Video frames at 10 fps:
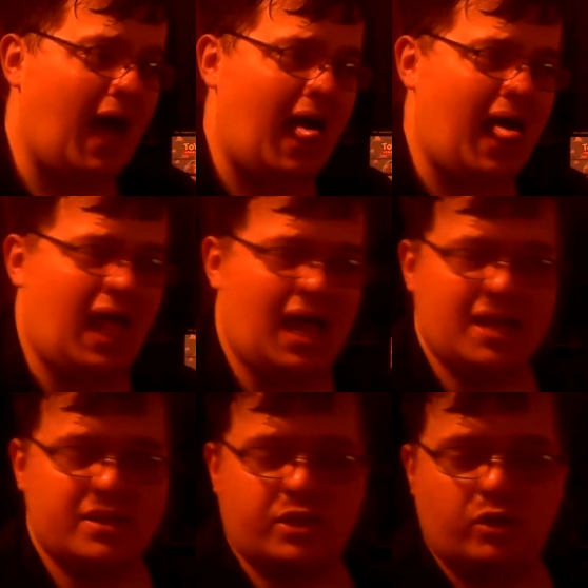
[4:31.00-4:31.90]
I
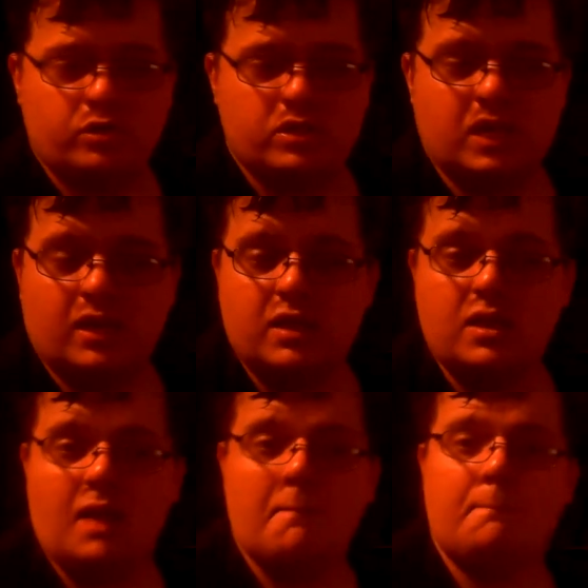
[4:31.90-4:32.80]
thought Ducky
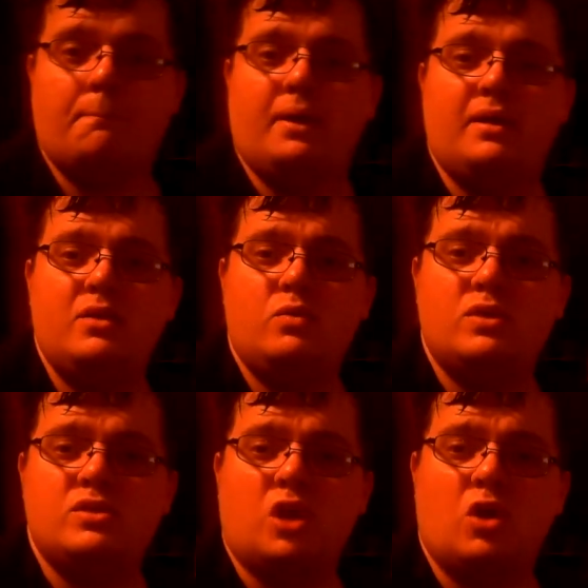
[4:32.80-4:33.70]
and Bunny was
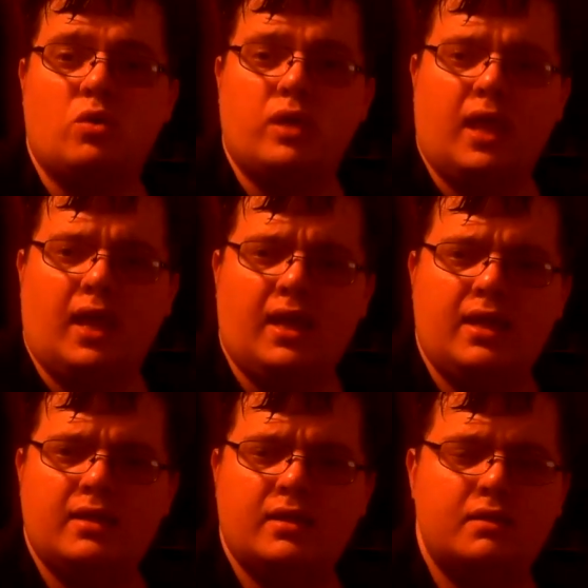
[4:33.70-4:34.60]

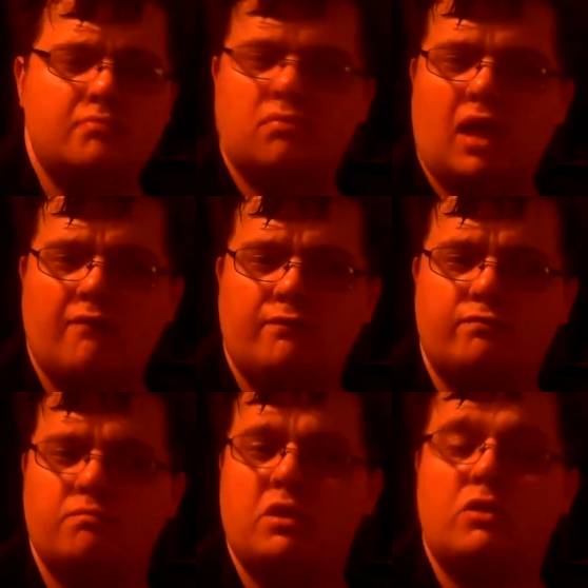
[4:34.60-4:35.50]
okay.
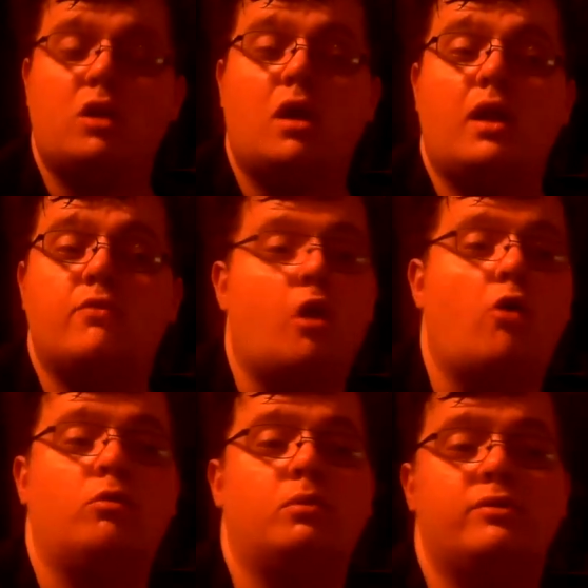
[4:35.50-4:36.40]
They're not as
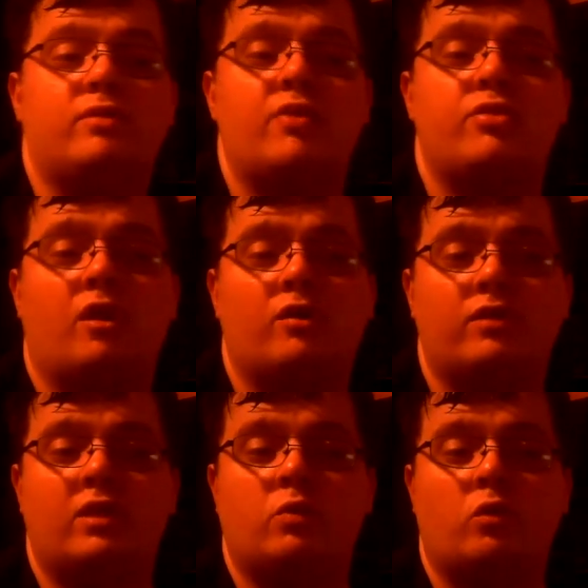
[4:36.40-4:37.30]
horrible as I thought they
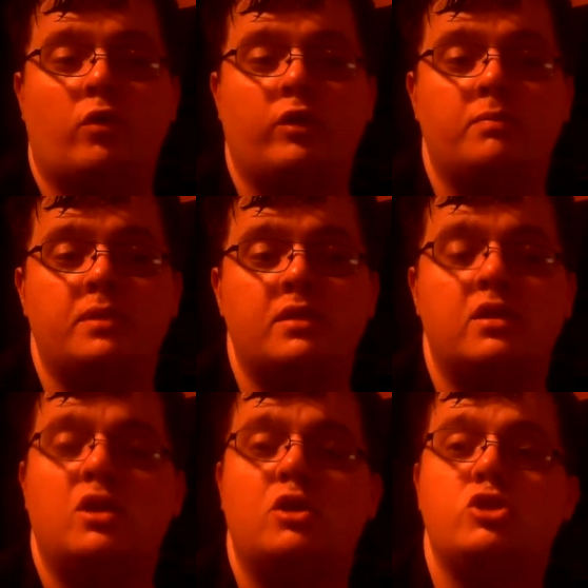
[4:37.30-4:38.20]
were going to be,
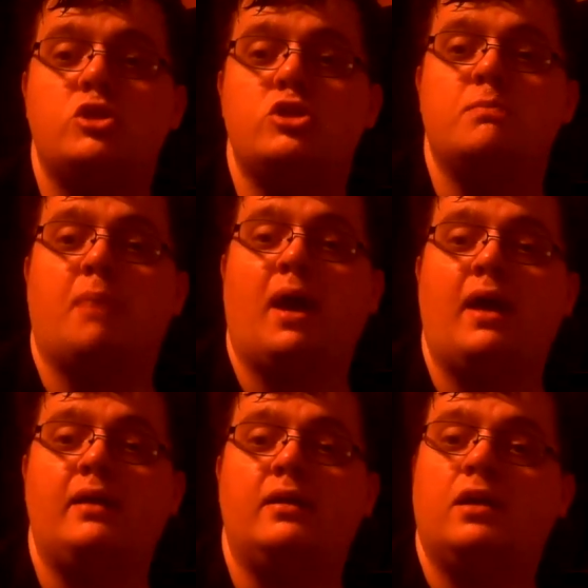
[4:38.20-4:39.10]
judging
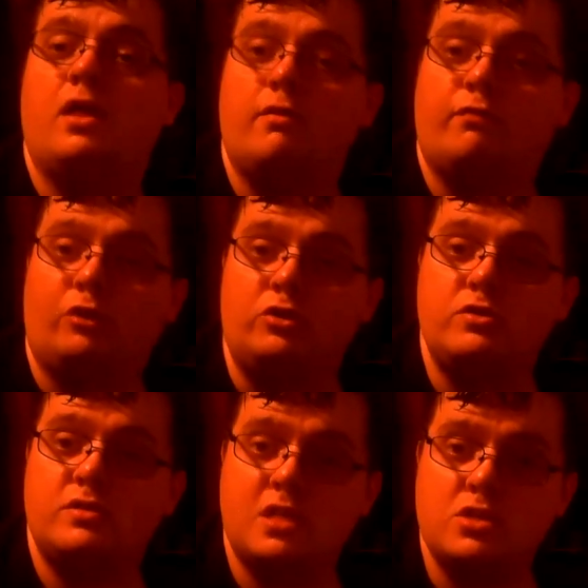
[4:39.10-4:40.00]
by the first
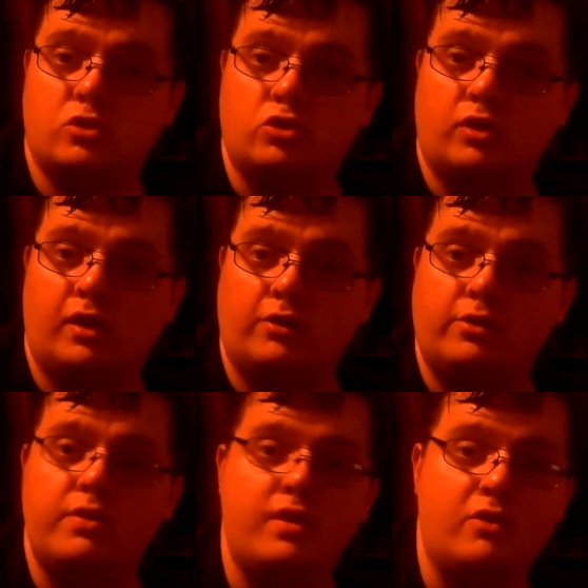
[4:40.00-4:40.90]
teaser trailer
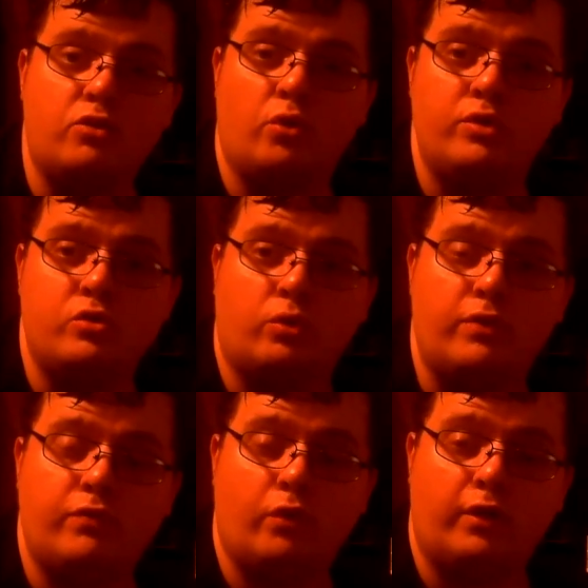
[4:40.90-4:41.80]
that Toy Story
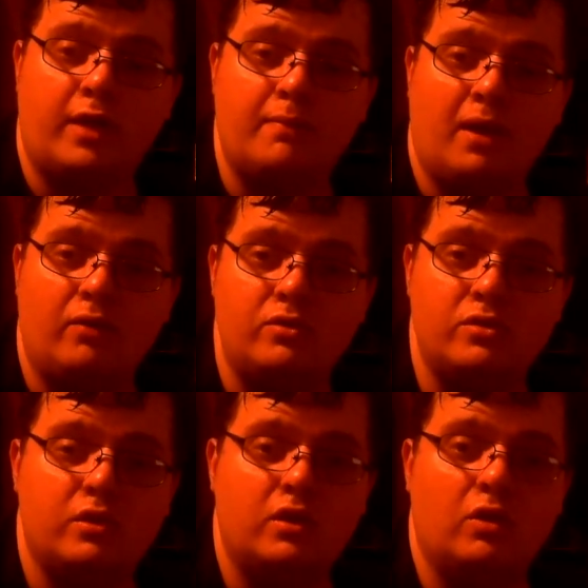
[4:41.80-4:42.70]
4 came out
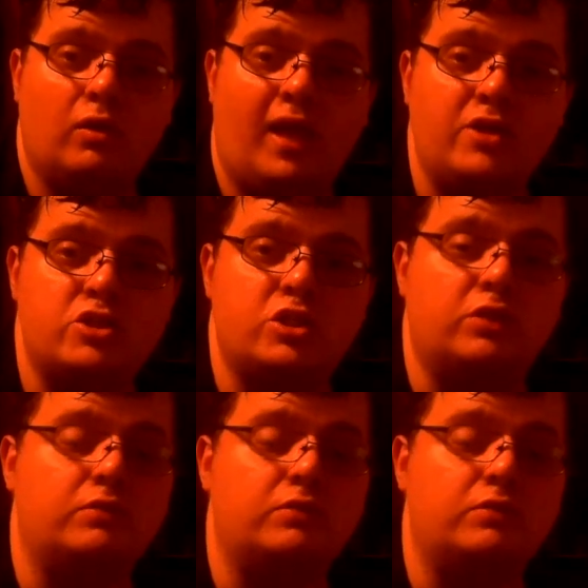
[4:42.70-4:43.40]
last year.